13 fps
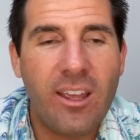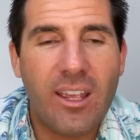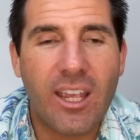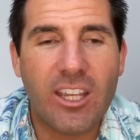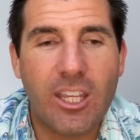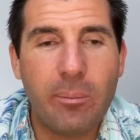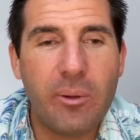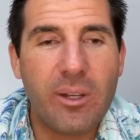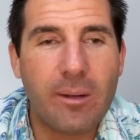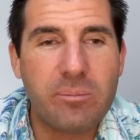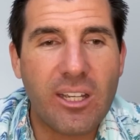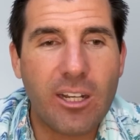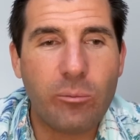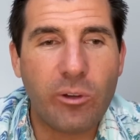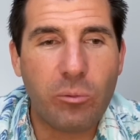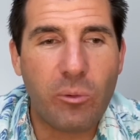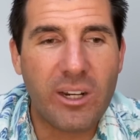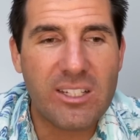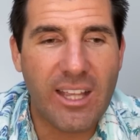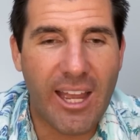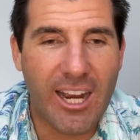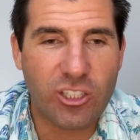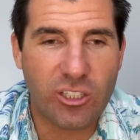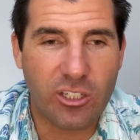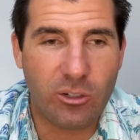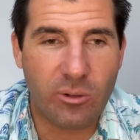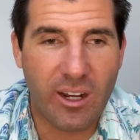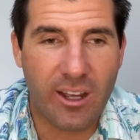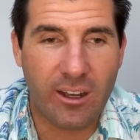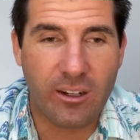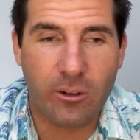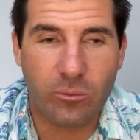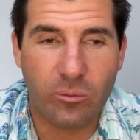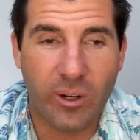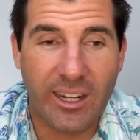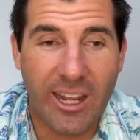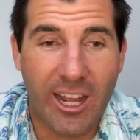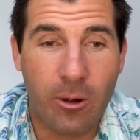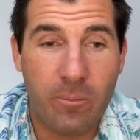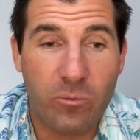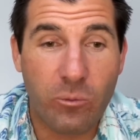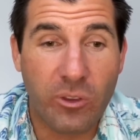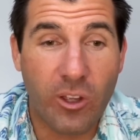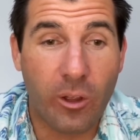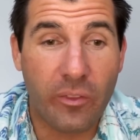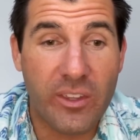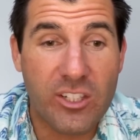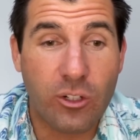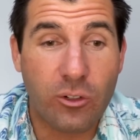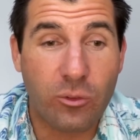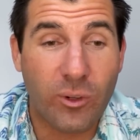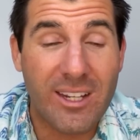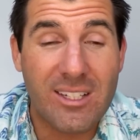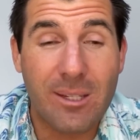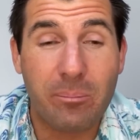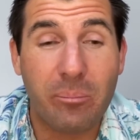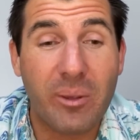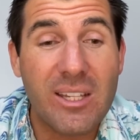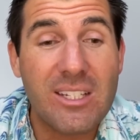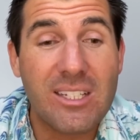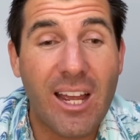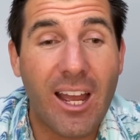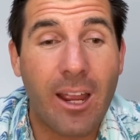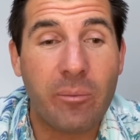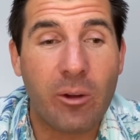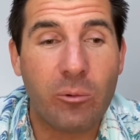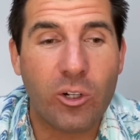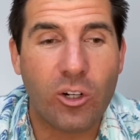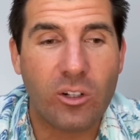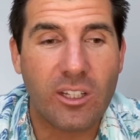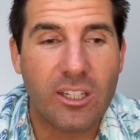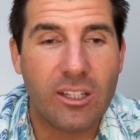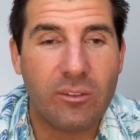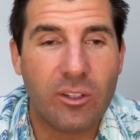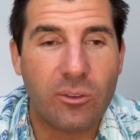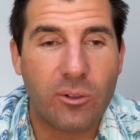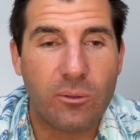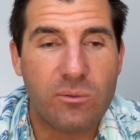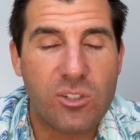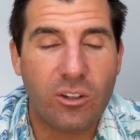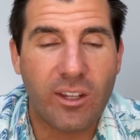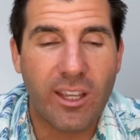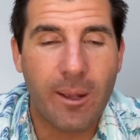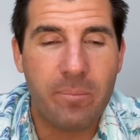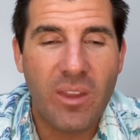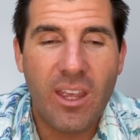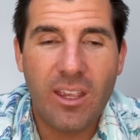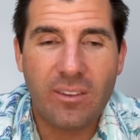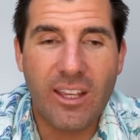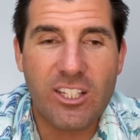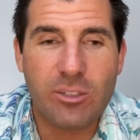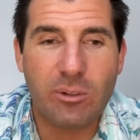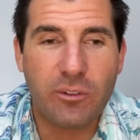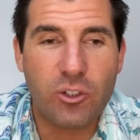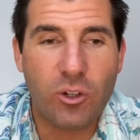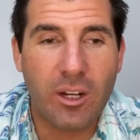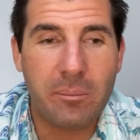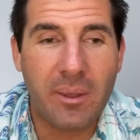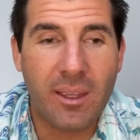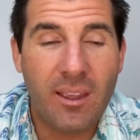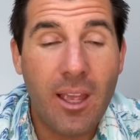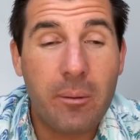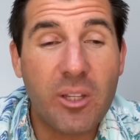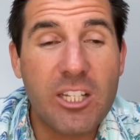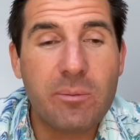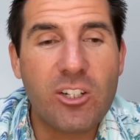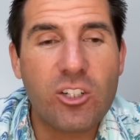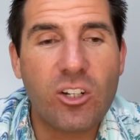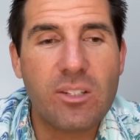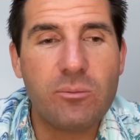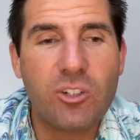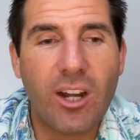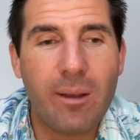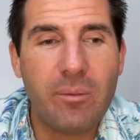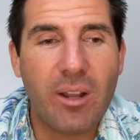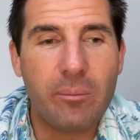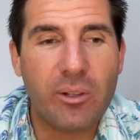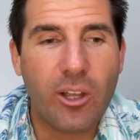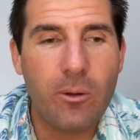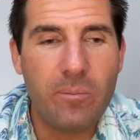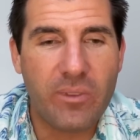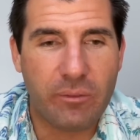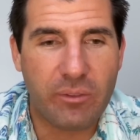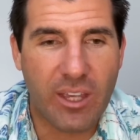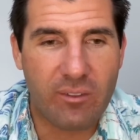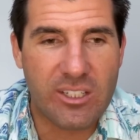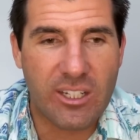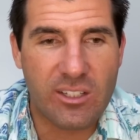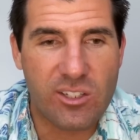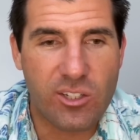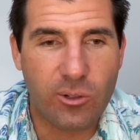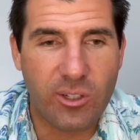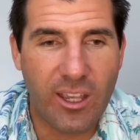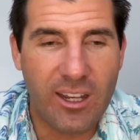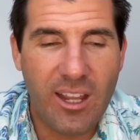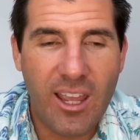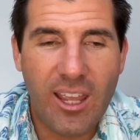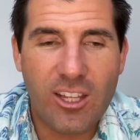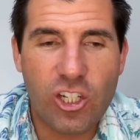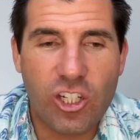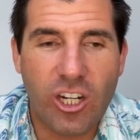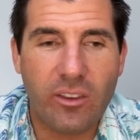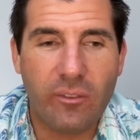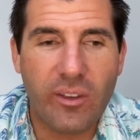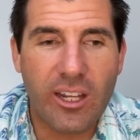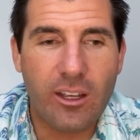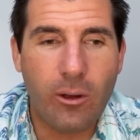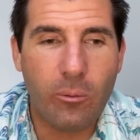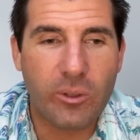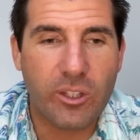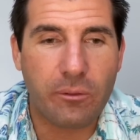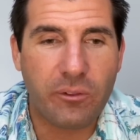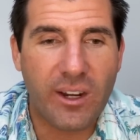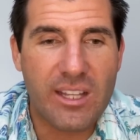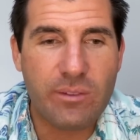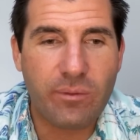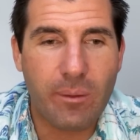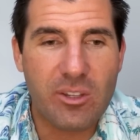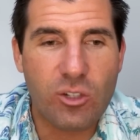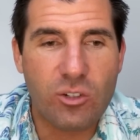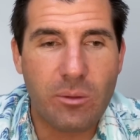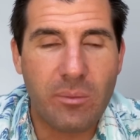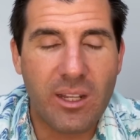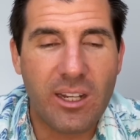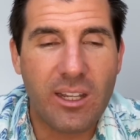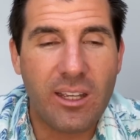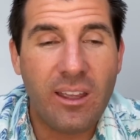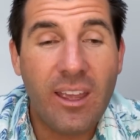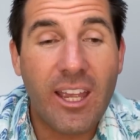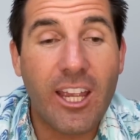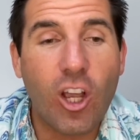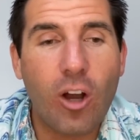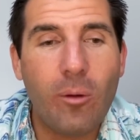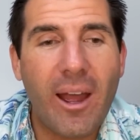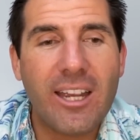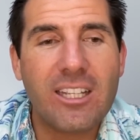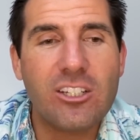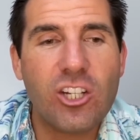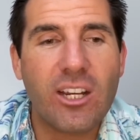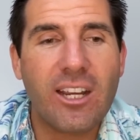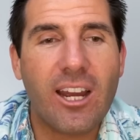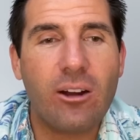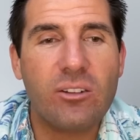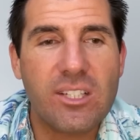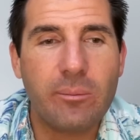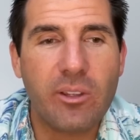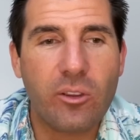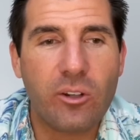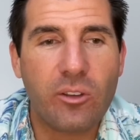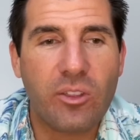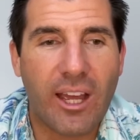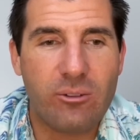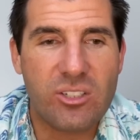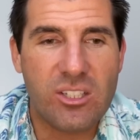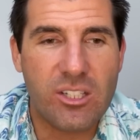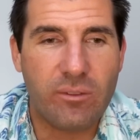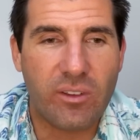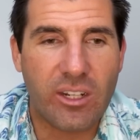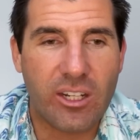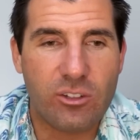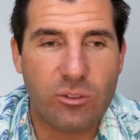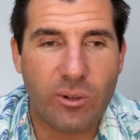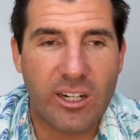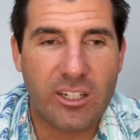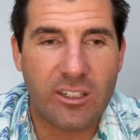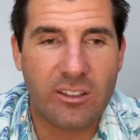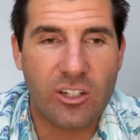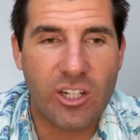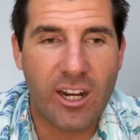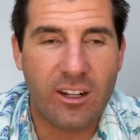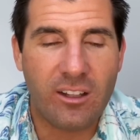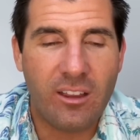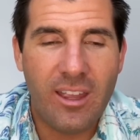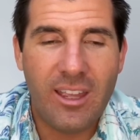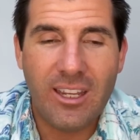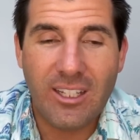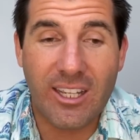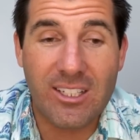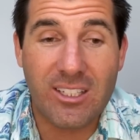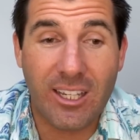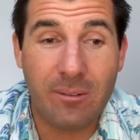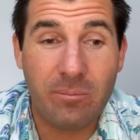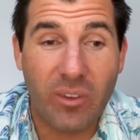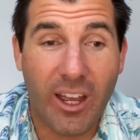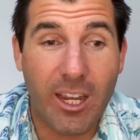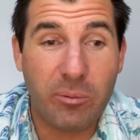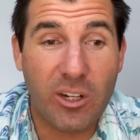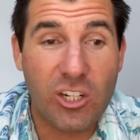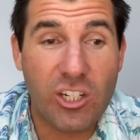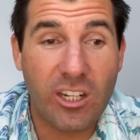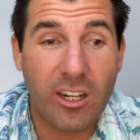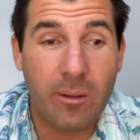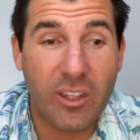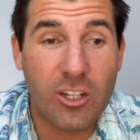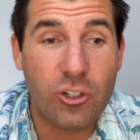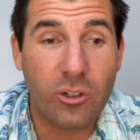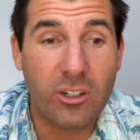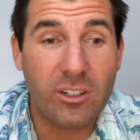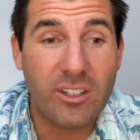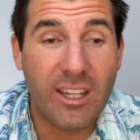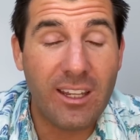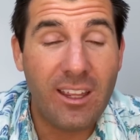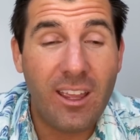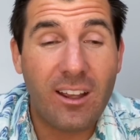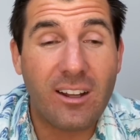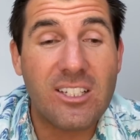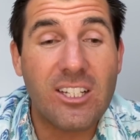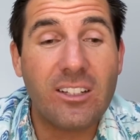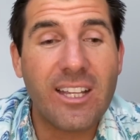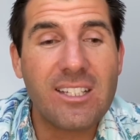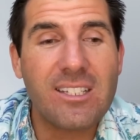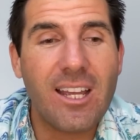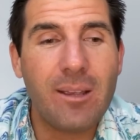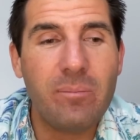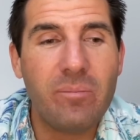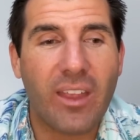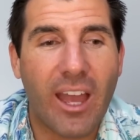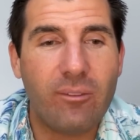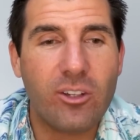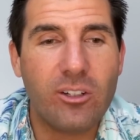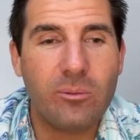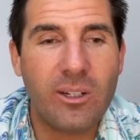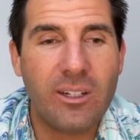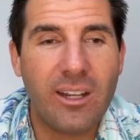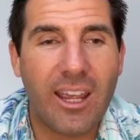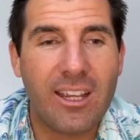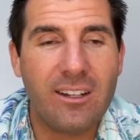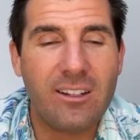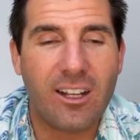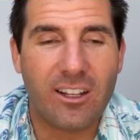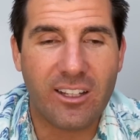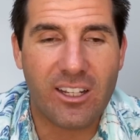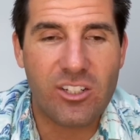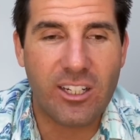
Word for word: and keeping you updated with what is actually going on right now with all this crazy busy time that we're currently living through. So again, thanks so much for joining me. Please make sure to subscribe down below if you haven't done so yet. Share the video with your friends, family, social media, and go back back and check out some of the other thousands of videos right here on the channel. Thanks again. I appreciate it. Enjoy your day. Until next time, have a good one, and I'll catch you